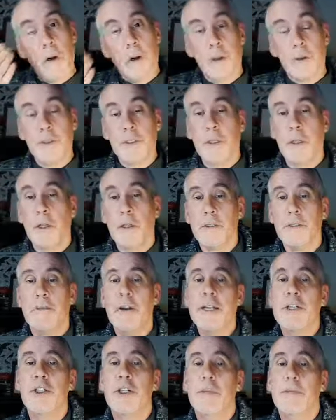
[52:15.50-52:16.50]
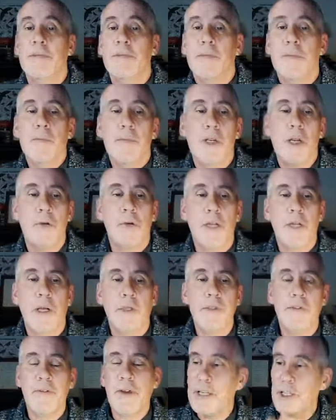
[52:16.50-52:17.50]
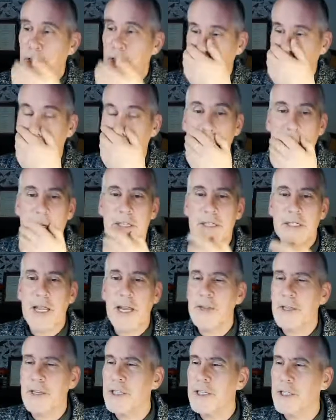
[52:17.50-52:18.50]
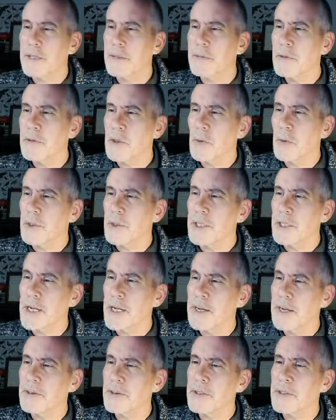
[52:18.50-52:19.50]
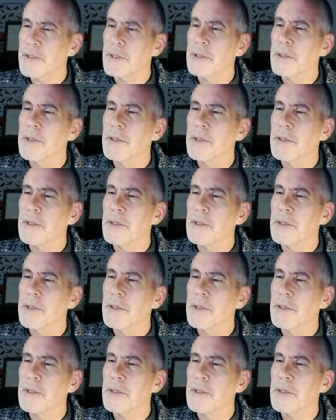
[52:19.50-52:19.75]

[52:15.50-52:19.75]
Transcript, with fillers: on to cultivation. So cultivation. Let's get this sorted out.